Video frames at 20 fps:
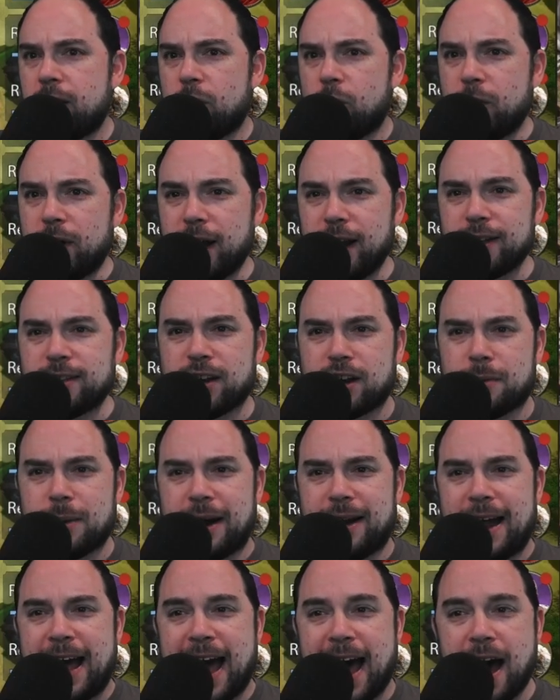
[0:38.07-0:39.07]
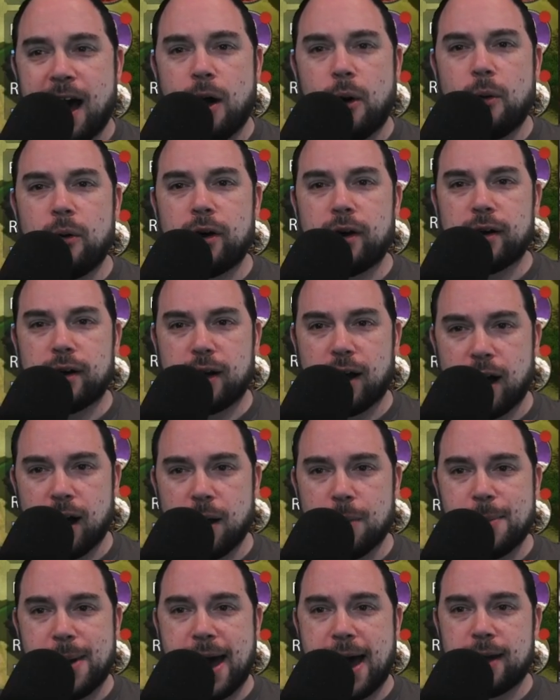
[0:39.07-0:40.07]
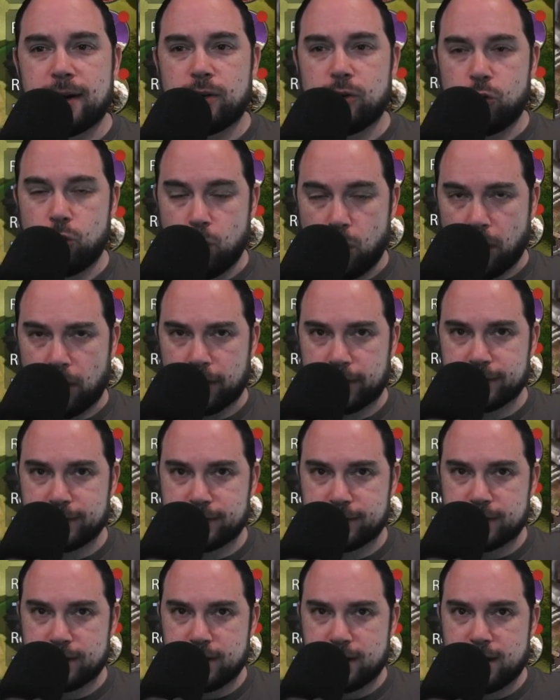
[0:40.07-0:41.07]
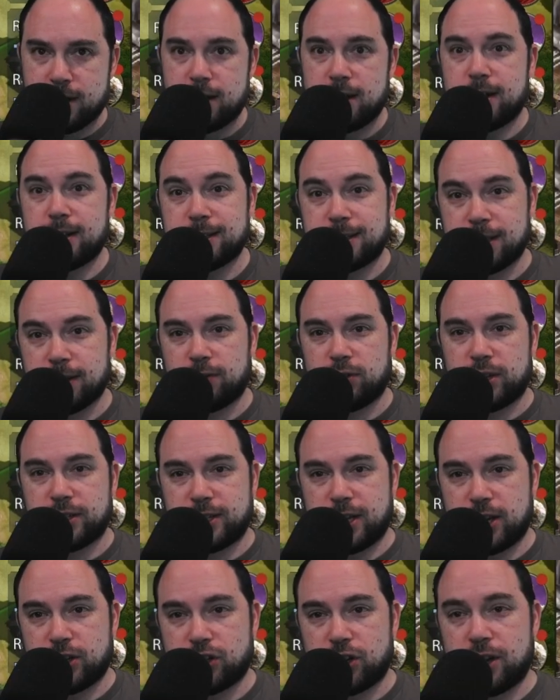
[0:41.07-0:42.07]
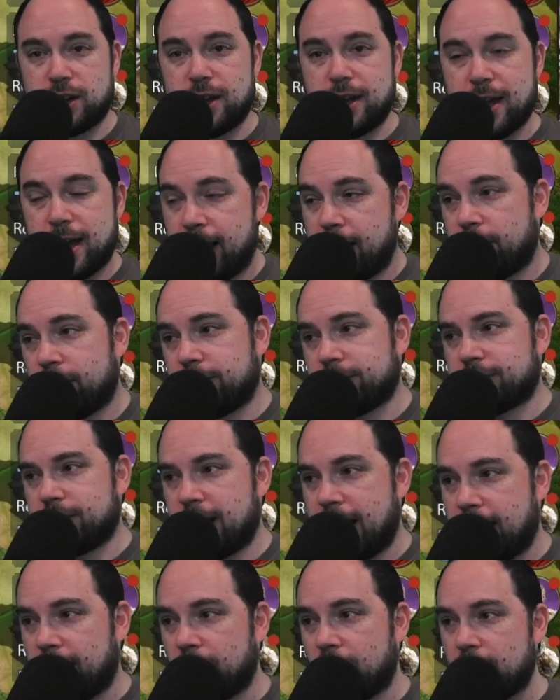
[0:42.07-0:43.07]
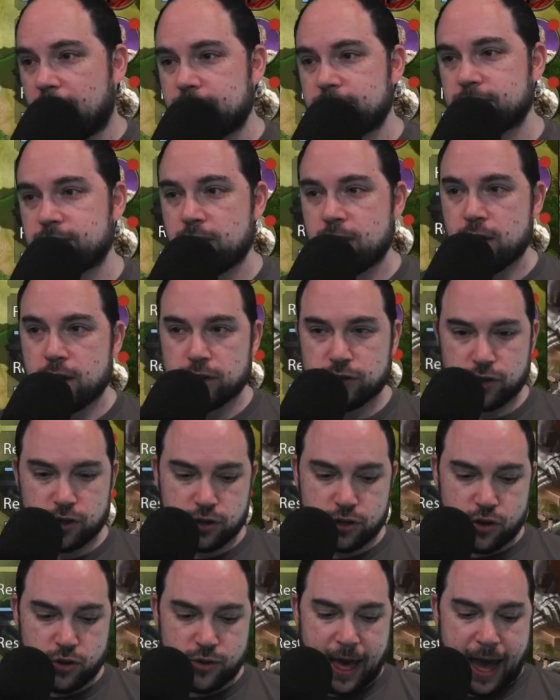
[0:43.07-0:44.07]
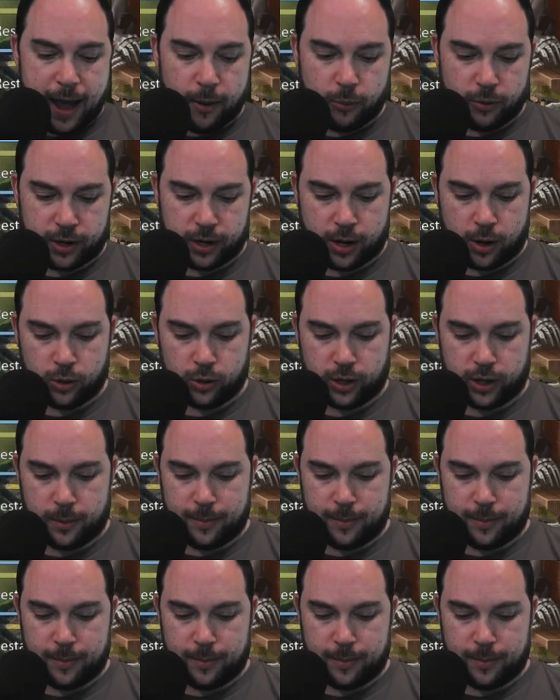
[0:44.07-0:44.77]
we got to talk about how combat works in Civilization, Eras, and Allies. So to do that, we're going to go look